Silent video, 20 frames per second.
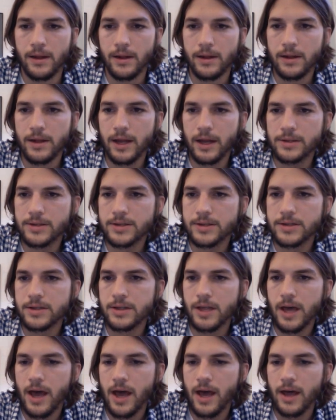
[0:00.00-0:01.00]
Next to
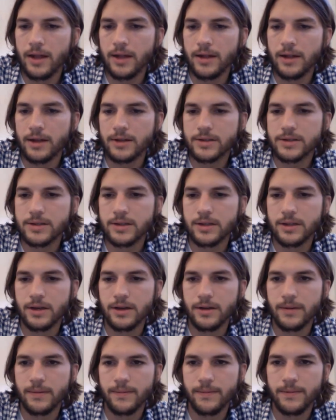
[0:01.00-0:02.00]
that, next to
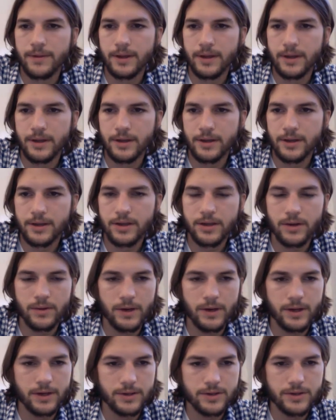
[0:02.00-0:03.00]
the
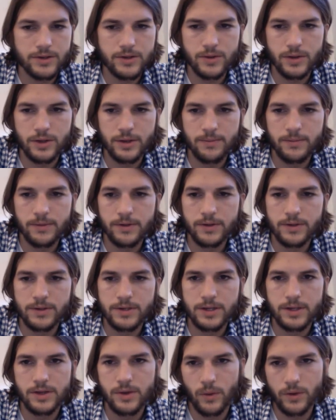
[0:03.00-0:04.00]
curated stream, you'll
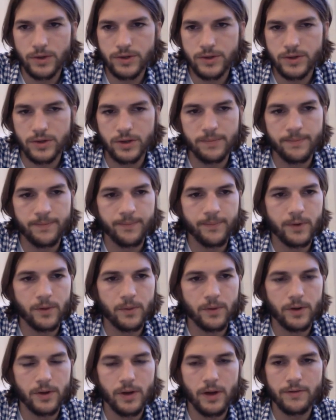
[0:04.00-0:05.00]
see your stream
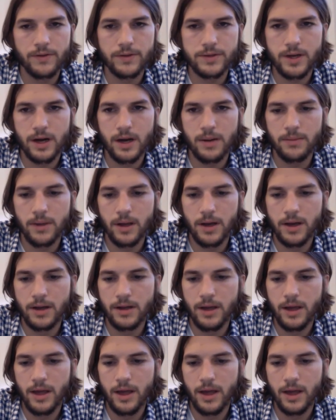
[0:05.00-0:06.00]
where you have your
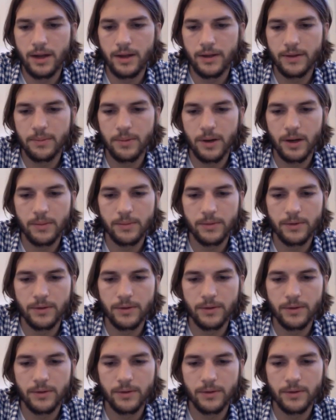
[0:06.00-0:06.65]
timeline, and at the bottom